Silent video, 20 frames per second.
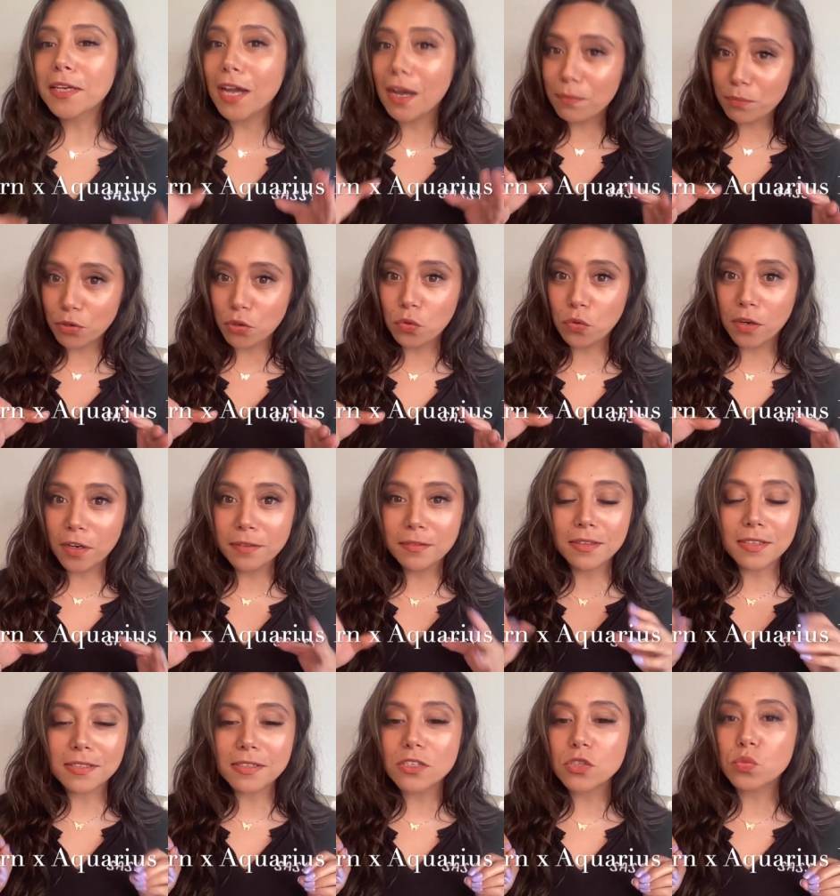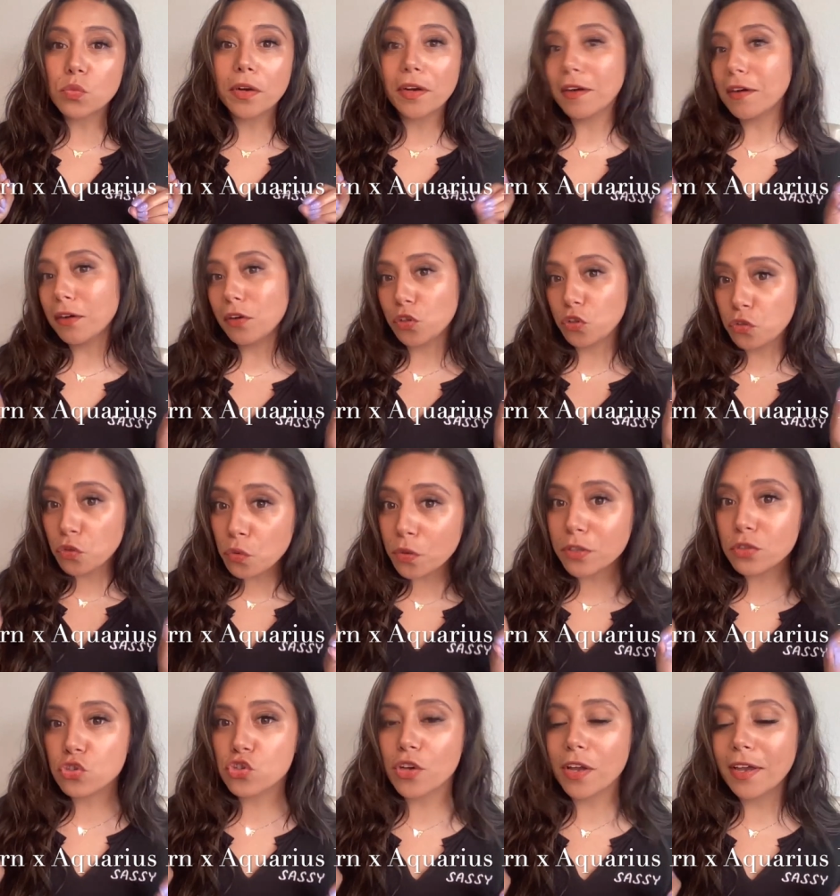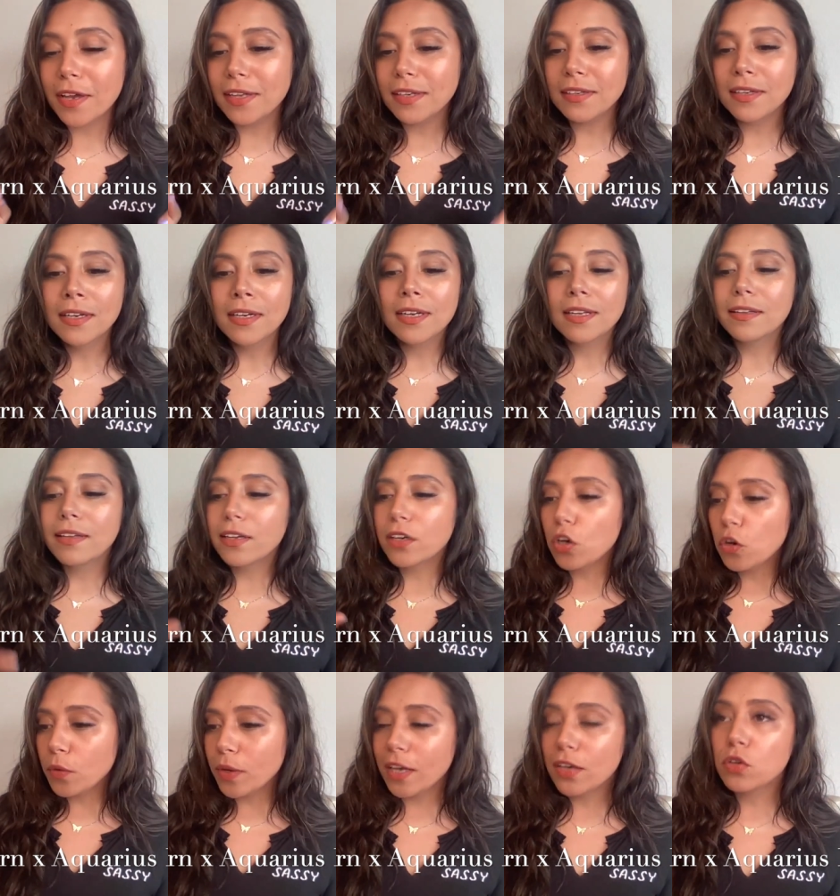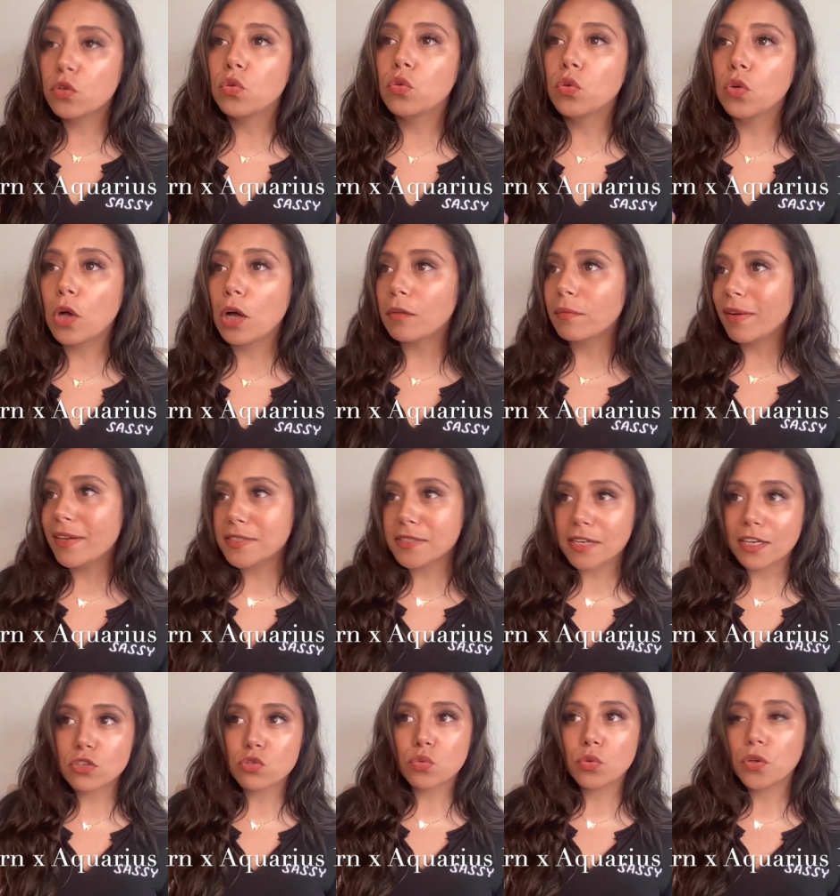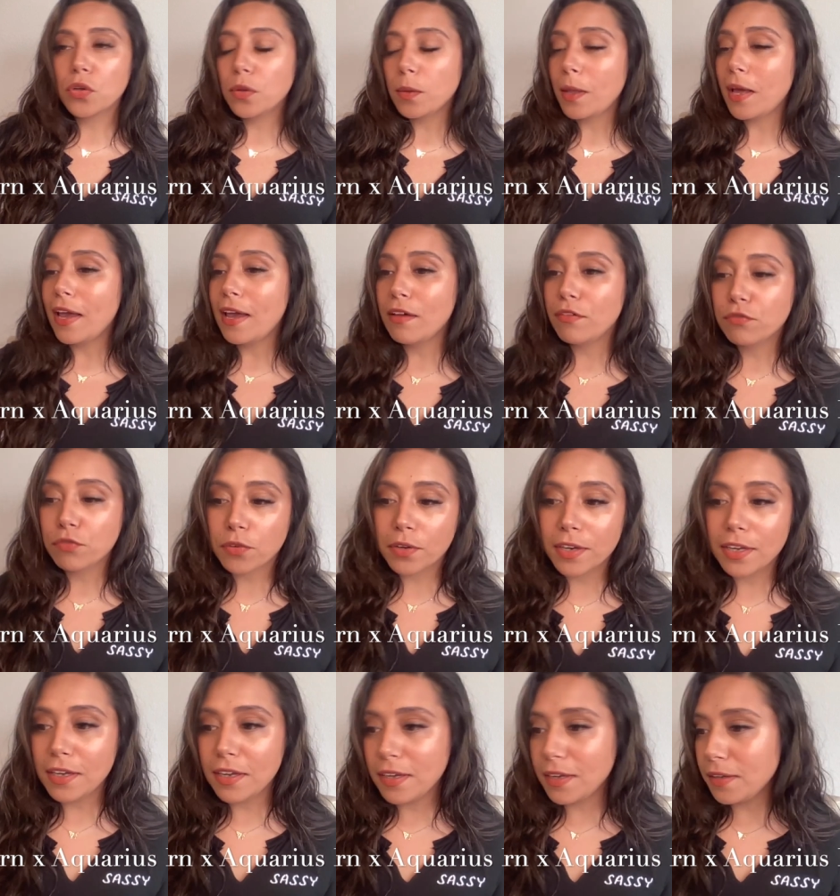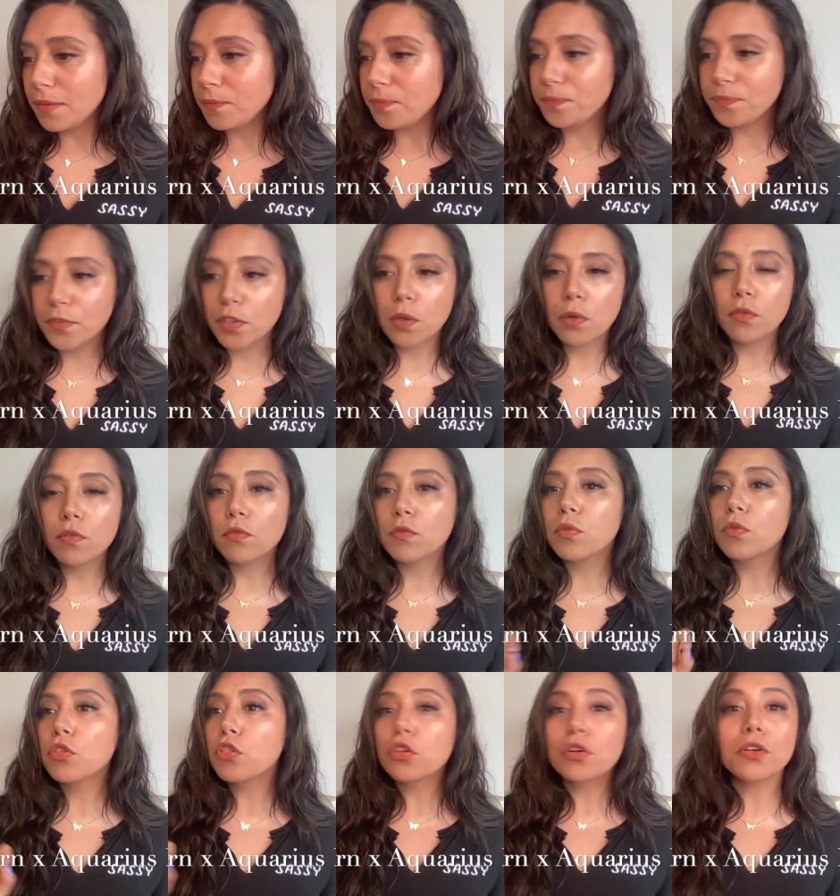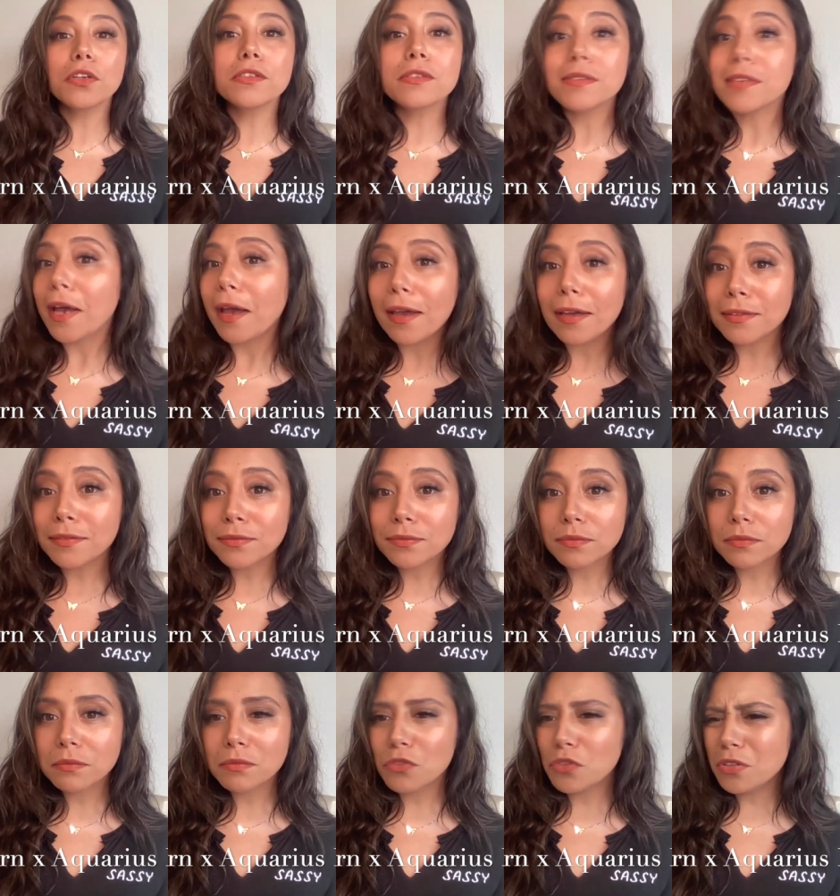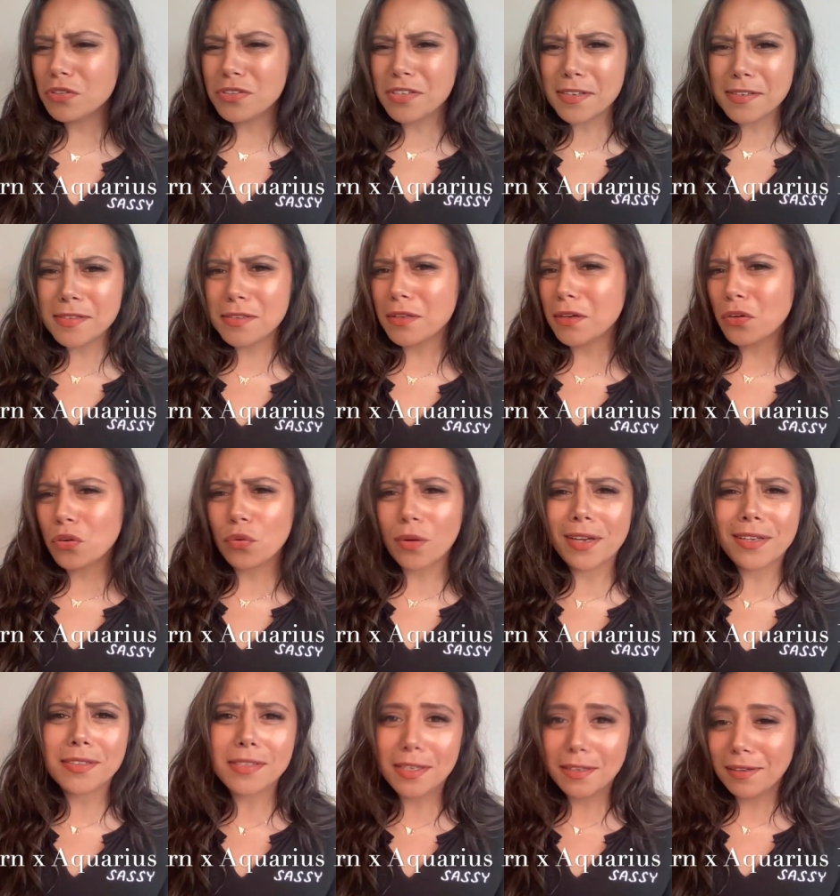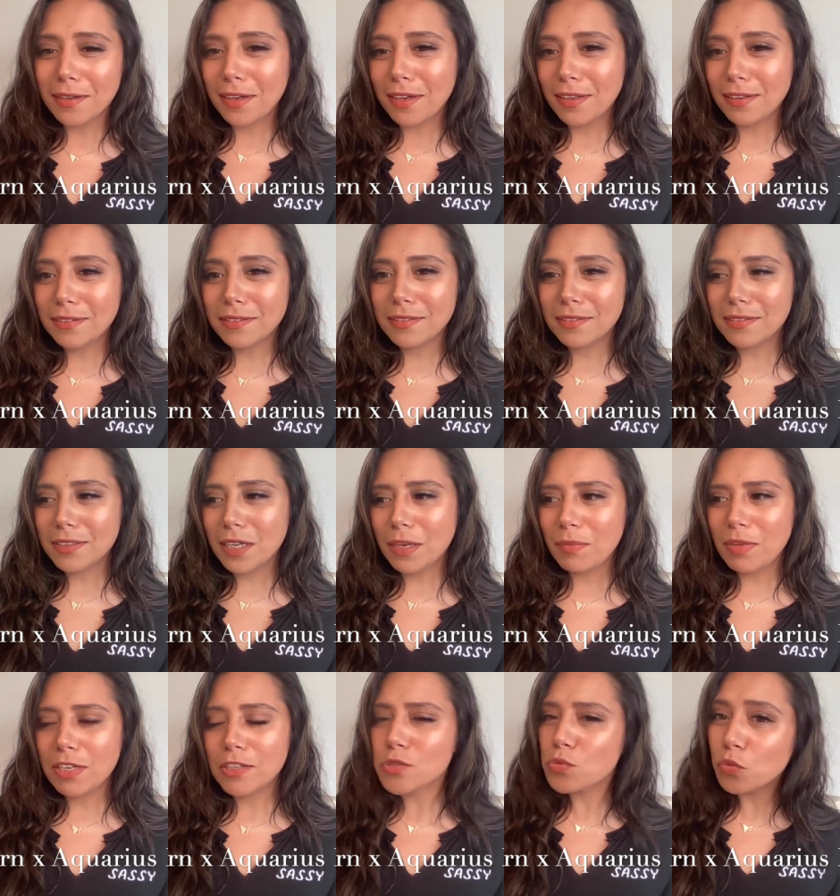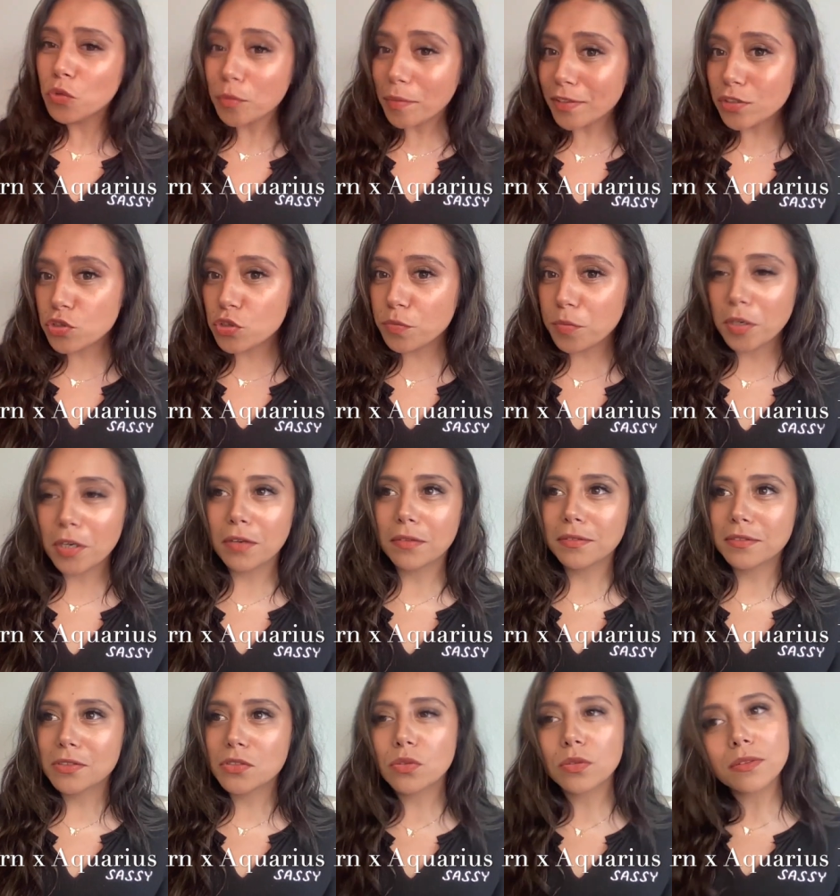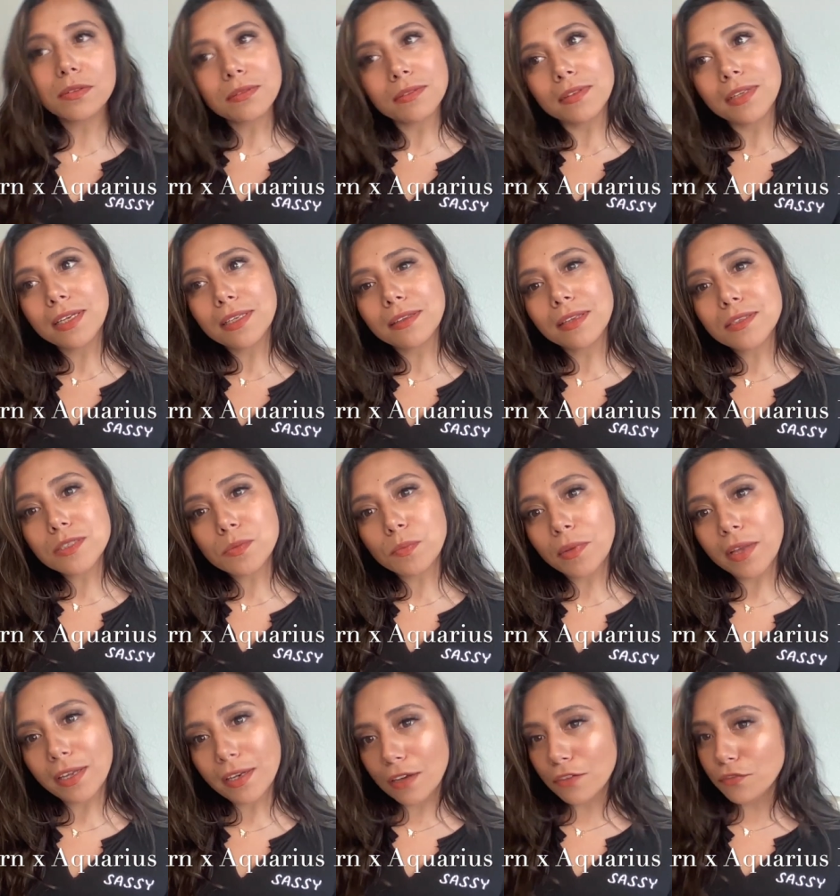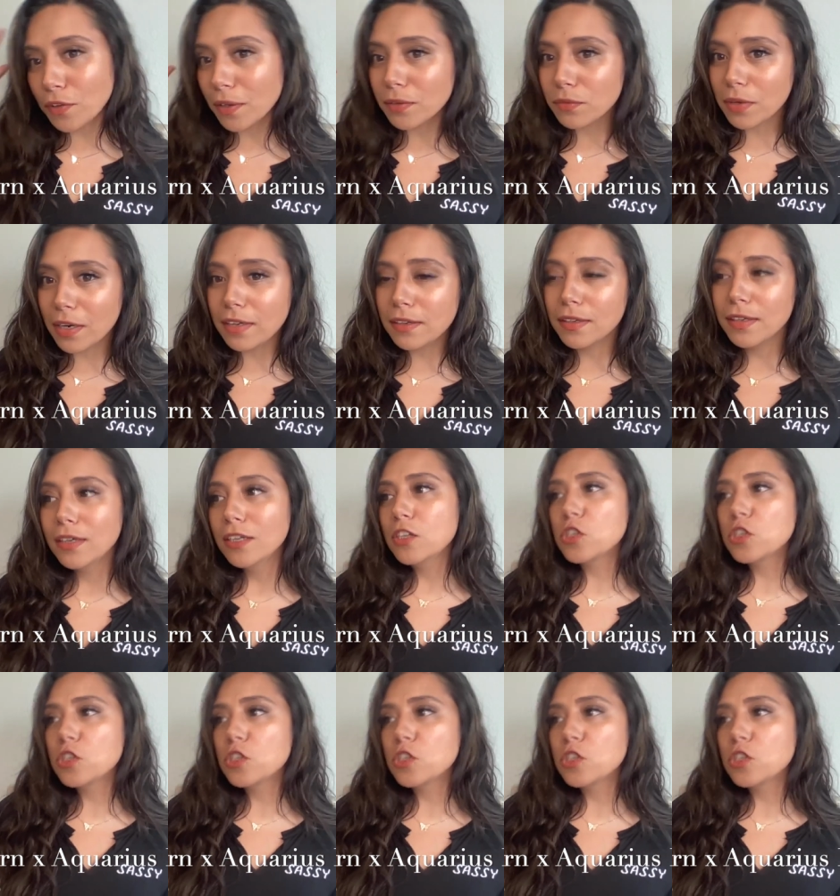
Capricorn, this is where you can shine. Like, okay, cool. On my schedule every Thursday. Thursday's a great date night. I mean, it's ruled by Jupiter. So like let's play and have fun, right?